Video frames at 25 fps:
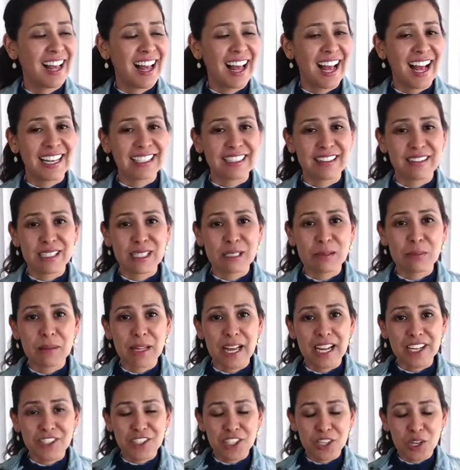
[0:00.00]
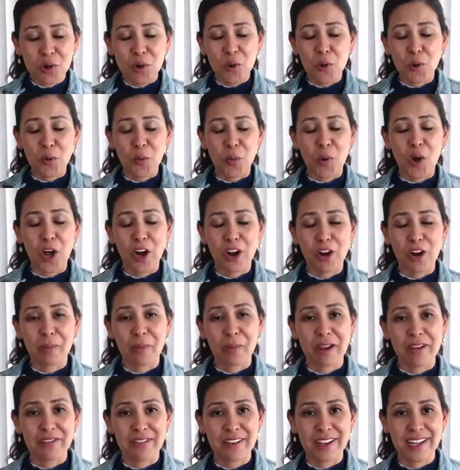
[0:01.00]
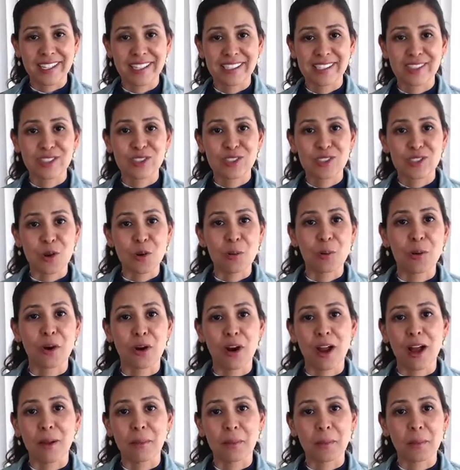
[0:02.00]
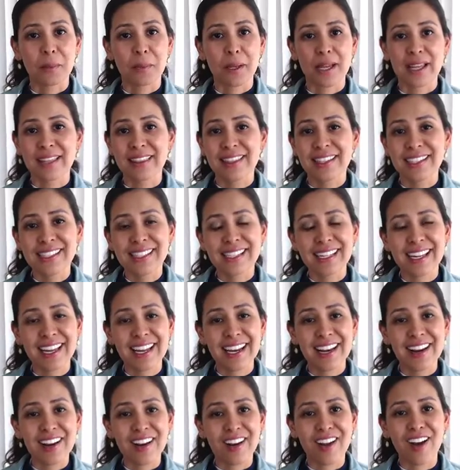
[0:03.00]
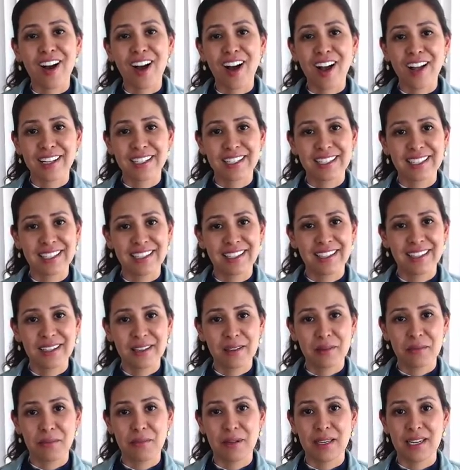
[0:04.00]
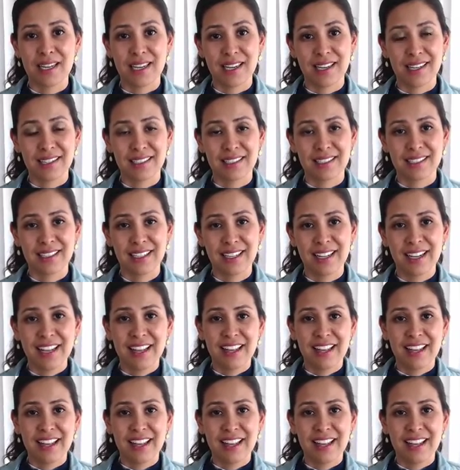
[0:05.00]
As I was splashing cold water in my face to sober up, I'm like, this cannot be it.